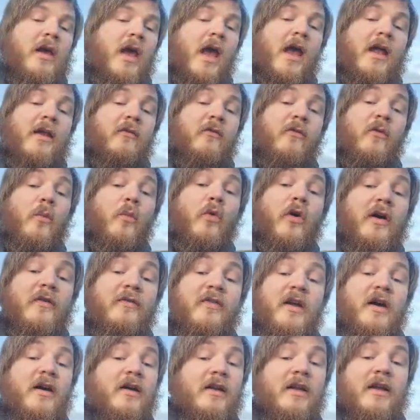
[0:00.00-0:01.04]
And from what I've
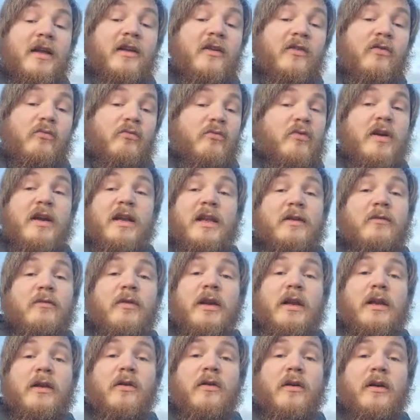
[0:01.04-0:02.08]
done, it's really,
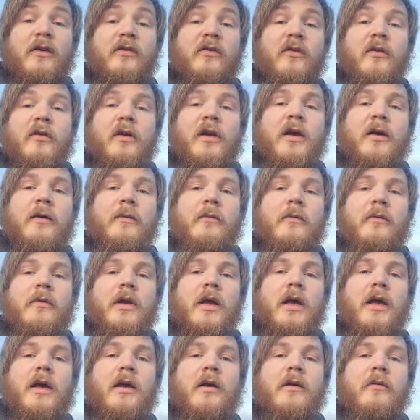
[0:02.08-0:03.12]
really nice. So
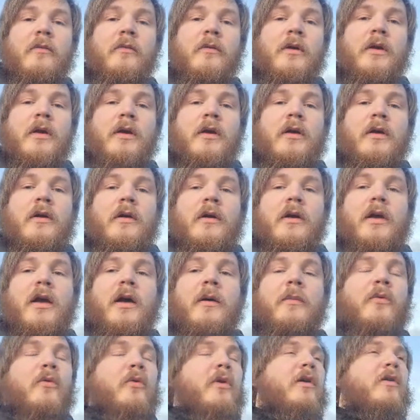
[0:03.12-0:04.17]
uh,
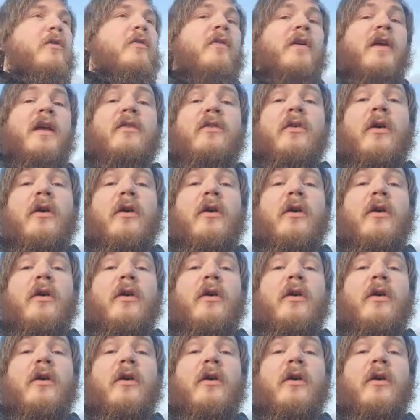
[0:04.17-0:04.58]
couple little things.